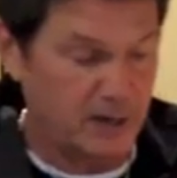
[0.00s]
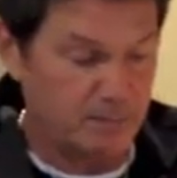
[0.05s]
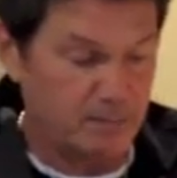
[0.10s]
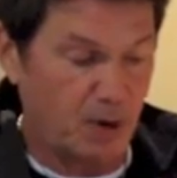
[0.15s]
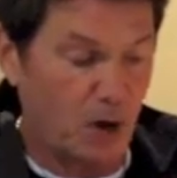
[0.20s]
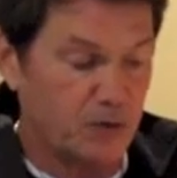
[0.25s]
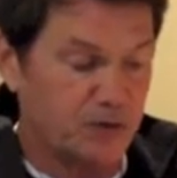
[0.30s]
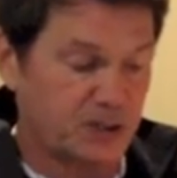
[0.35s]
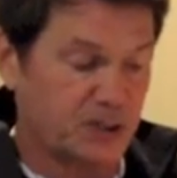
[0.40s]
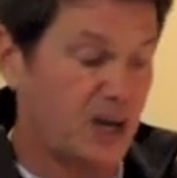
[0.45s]

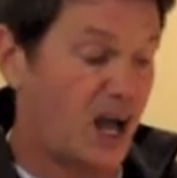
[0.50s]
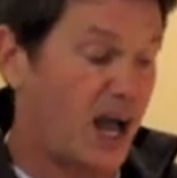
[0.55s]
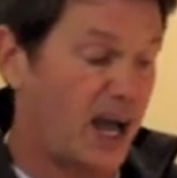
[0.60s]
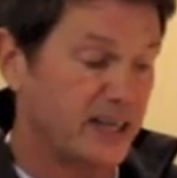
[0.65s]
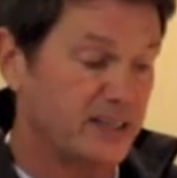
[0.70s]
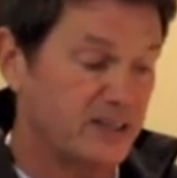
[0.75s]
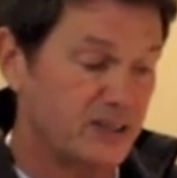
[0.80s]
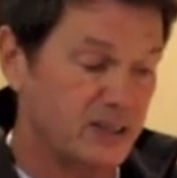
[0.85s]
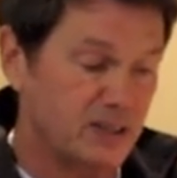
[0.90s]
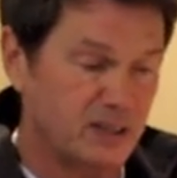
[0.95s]
both
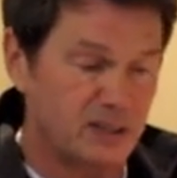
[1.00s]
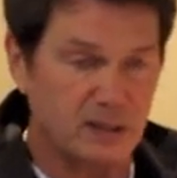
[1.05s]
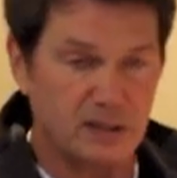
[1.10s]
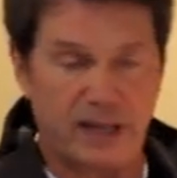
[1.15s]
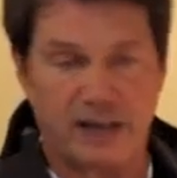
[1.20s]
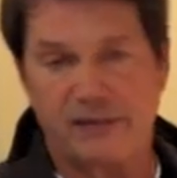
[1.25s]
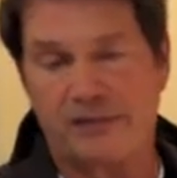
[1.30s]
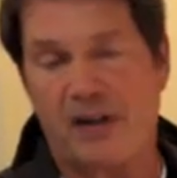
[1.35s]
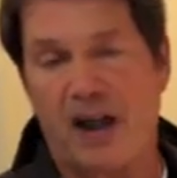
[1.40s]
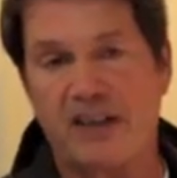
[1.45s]
sides,
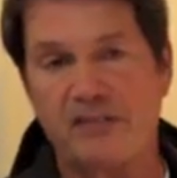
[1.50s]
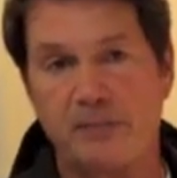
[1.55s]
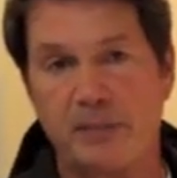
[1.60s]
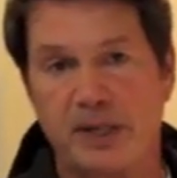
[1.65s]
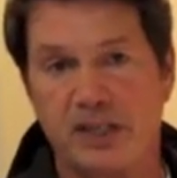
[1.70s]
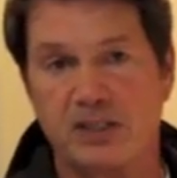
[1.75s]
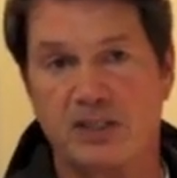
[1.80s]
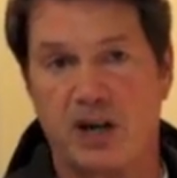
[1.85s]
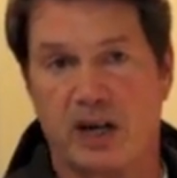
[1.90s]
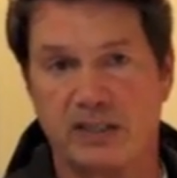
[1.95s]
like 5
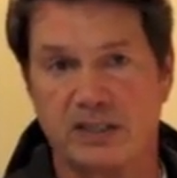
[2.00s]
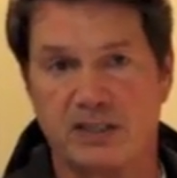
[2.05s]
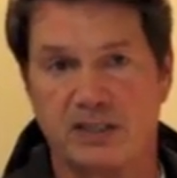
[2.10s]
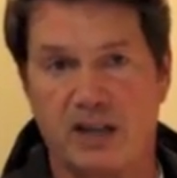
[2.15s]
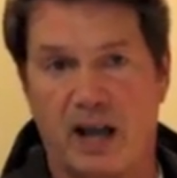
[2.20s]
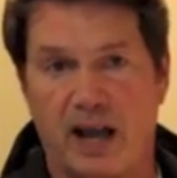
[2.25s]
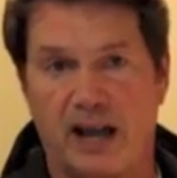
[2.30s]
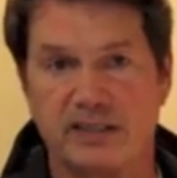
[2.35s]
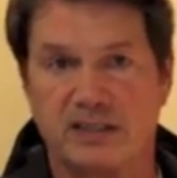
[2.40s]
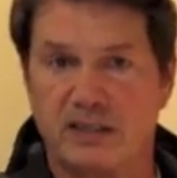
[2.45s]
minutes on a
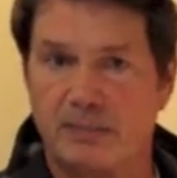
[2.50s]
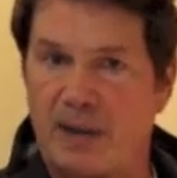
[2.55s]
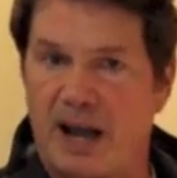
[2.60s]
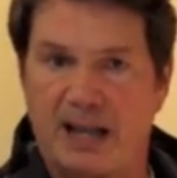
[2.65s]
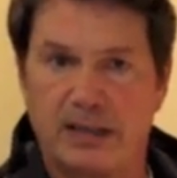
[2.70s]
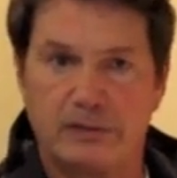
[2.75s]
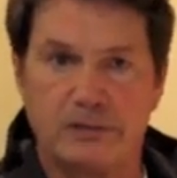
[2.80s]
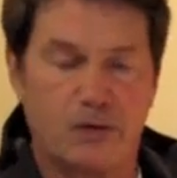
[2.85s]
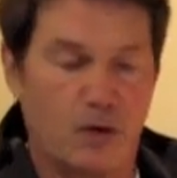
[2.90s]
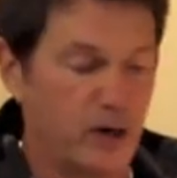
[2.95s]
side, some
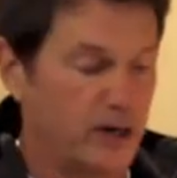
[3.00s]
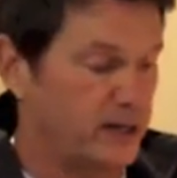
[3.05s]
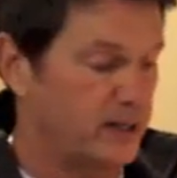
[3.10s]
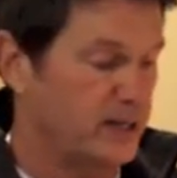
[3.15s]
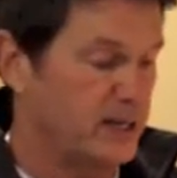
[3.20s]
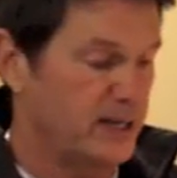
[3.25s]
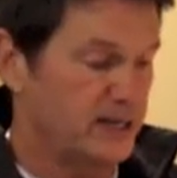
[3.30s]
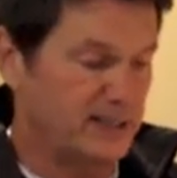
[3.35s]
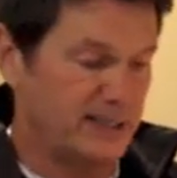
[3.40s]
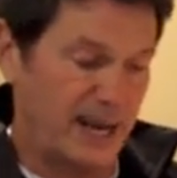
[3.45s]
olive oil,
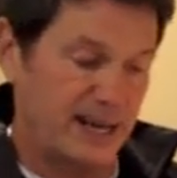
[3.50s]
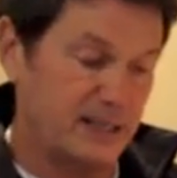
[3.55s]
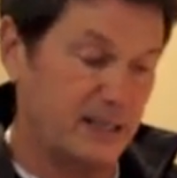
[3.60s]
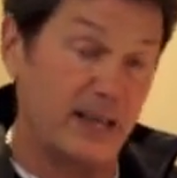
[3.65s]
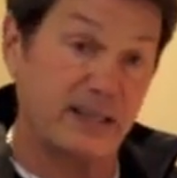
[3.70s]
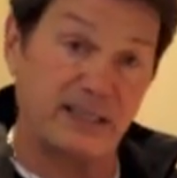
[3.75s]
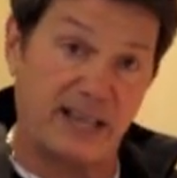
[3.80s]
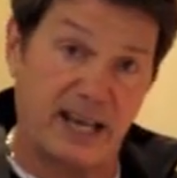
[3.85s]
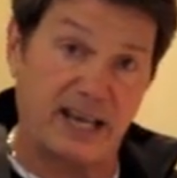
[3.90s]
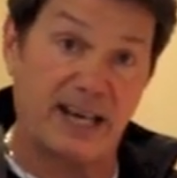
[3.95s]
take
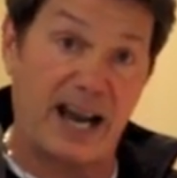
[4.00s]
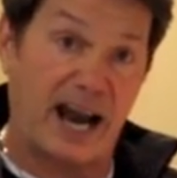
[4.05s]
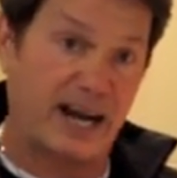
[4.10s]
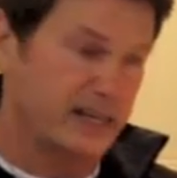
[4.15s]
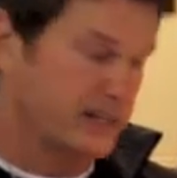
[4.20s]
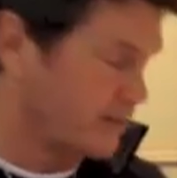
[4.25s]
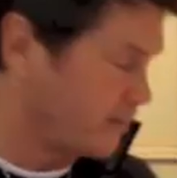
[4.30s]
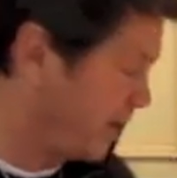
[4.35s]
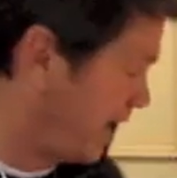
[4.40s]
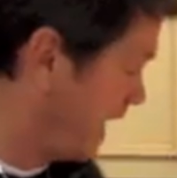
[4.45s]
it out
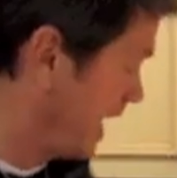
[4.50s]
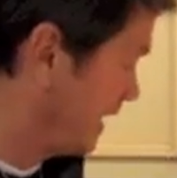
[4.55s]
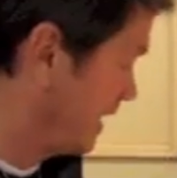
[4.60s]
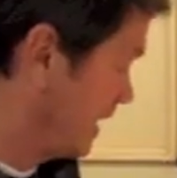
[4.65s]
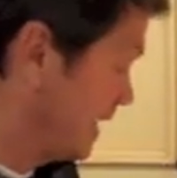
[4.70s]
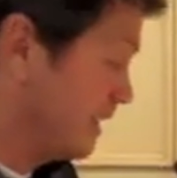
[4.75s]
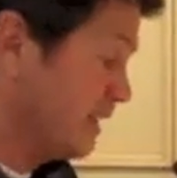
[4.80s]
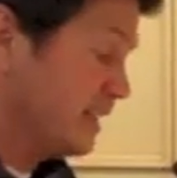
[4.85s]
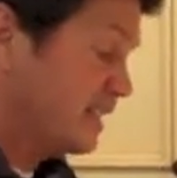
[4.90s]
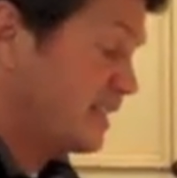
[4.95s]
of the pan.
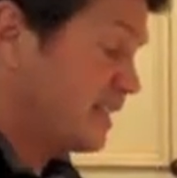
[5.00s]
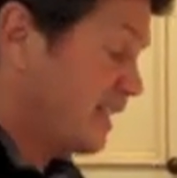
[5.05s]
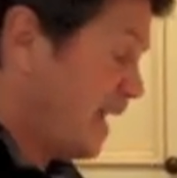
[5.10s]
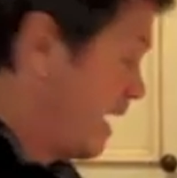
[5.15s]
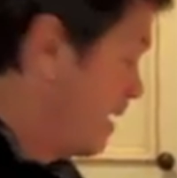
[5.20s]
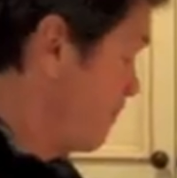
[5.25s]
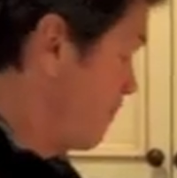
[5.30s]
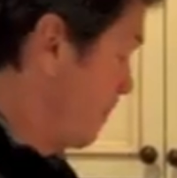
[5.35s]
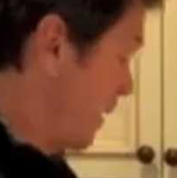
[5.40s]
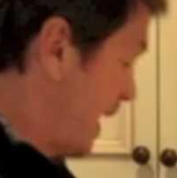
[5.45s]
In the
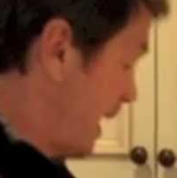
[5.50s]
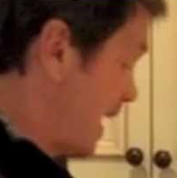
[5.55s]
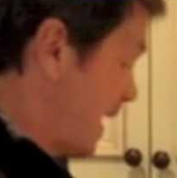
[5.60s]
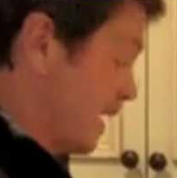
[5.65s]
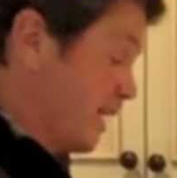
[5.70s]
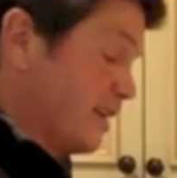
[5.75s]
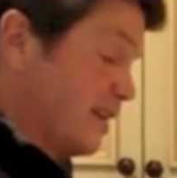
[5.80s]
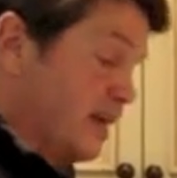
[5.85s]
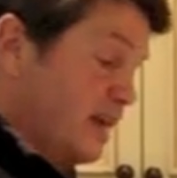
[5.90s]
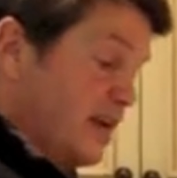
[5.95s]
same
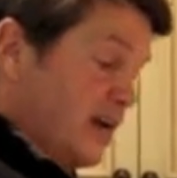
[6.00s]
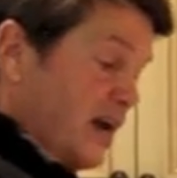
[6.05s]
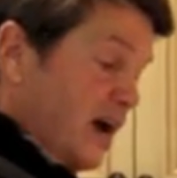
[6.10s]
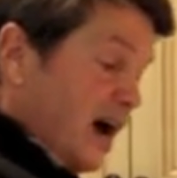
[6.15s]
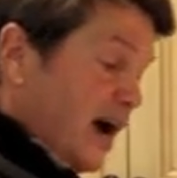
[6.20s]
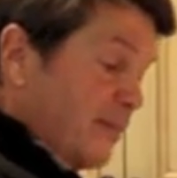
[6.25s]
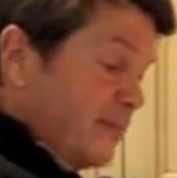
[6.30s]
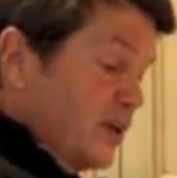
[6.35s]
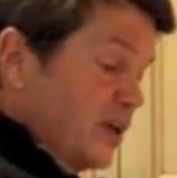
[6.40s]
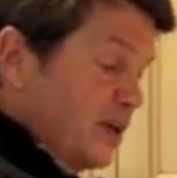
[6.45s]
pan,
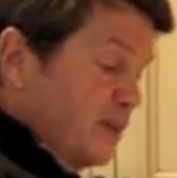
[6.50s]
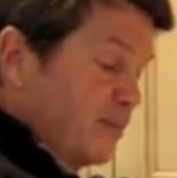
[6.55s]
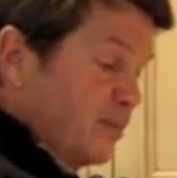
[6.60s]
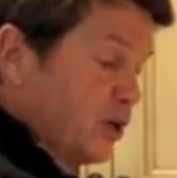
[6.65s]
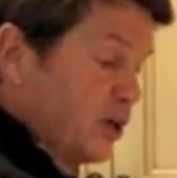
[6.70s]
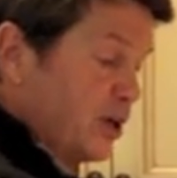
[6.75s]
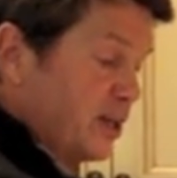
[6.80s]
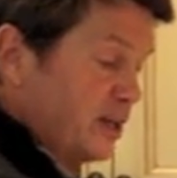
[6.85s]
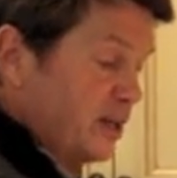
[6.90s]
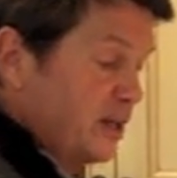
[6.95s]
I'm going to
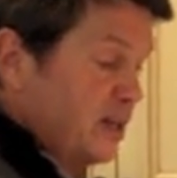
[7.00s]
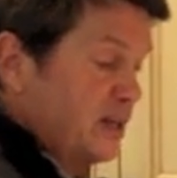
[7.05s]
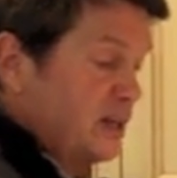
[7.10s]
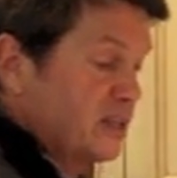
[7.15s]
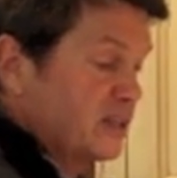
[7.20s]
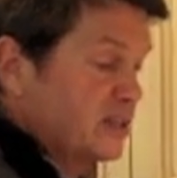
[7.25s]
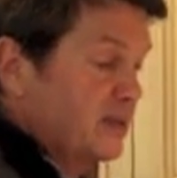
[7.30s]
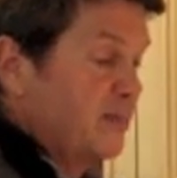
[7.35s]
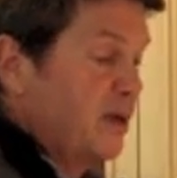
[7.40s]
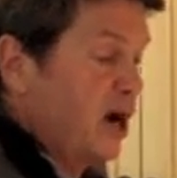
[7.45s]
put
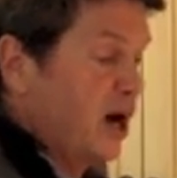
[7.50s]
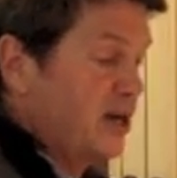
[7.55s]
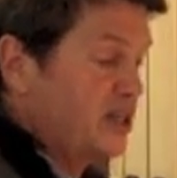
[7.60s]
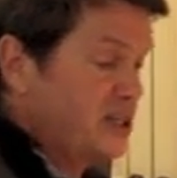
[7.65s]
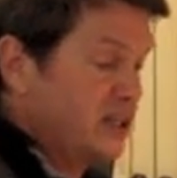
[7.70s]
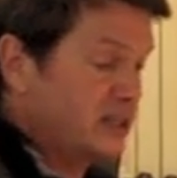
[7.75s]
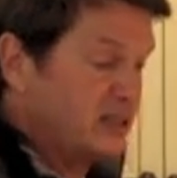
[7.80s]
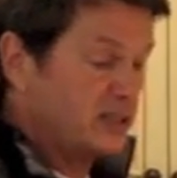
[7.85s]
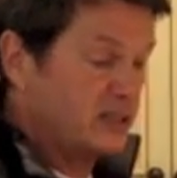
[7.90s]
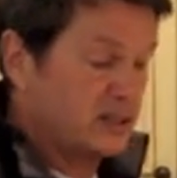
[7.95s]
some
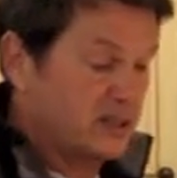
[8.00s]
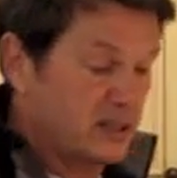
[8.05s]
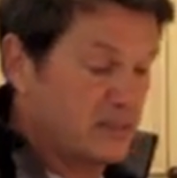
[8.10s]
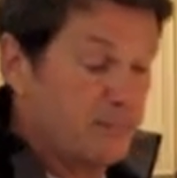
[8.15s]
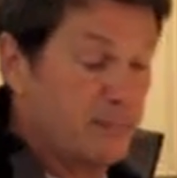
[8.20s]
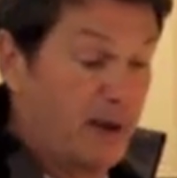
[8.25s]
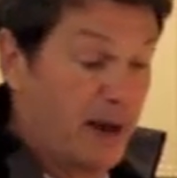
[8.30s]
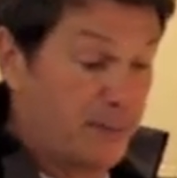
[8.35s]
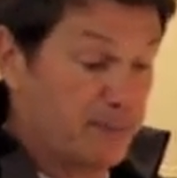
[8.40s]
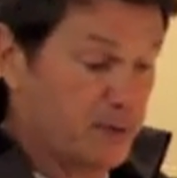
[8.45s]
onions,
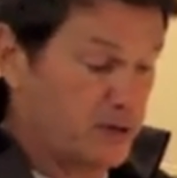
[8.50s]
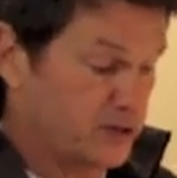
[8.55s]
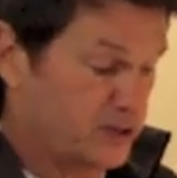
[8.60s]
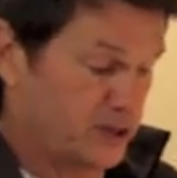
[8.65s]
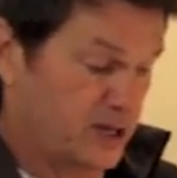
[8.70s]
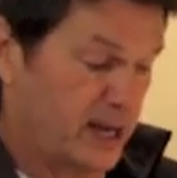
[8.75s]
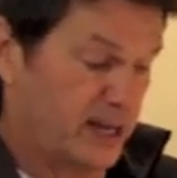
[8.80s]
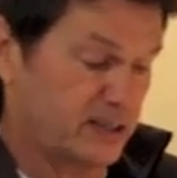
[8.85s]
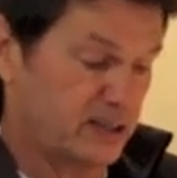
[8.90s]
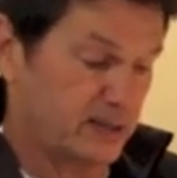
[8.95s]
some
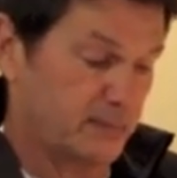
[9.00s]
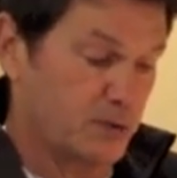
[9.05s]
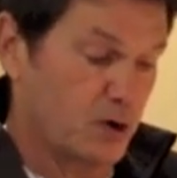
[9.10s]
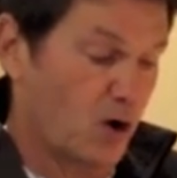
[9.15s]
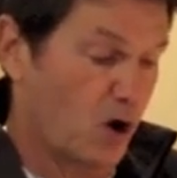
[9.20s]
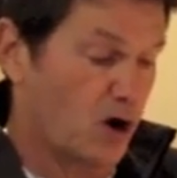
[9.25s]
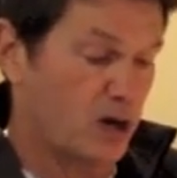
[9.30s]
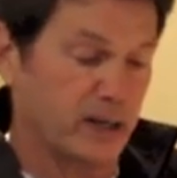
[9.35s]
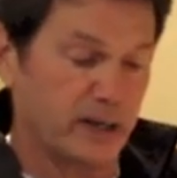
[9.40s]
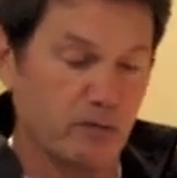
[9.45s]
peppers, and some
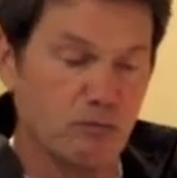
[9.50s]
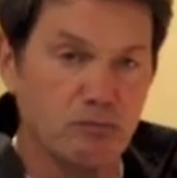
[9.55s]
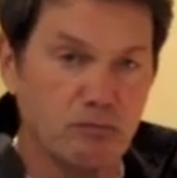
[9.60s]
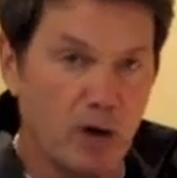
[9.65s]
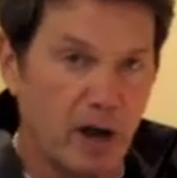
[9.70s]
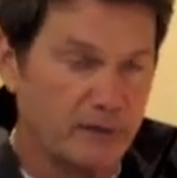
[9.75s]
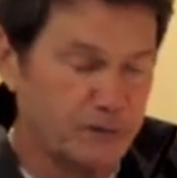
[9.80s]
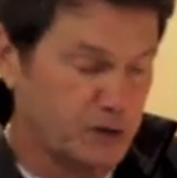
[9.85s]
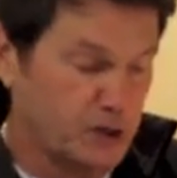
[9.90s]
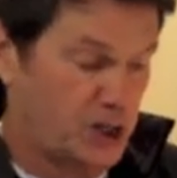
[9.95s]
garlic.
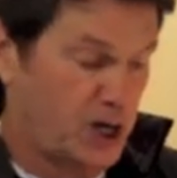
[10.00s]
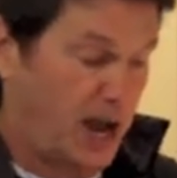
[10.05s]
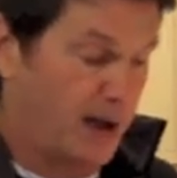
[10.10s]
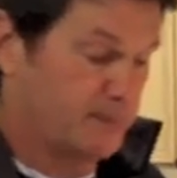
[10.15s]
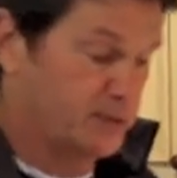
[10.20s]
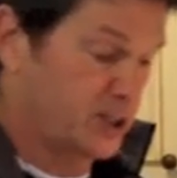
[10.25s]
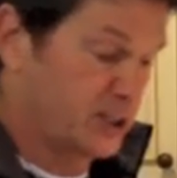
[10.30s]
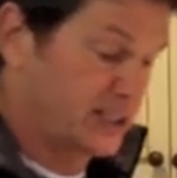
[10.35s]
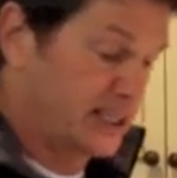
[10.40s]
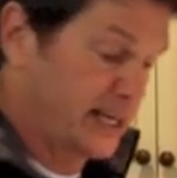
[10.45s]
Rough
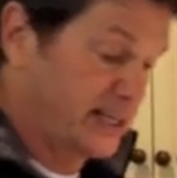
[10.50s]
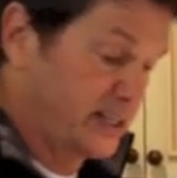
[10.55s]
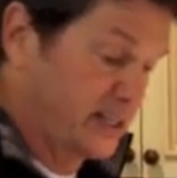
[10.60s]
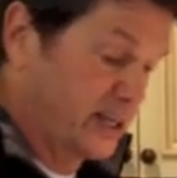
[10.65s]
chop, just like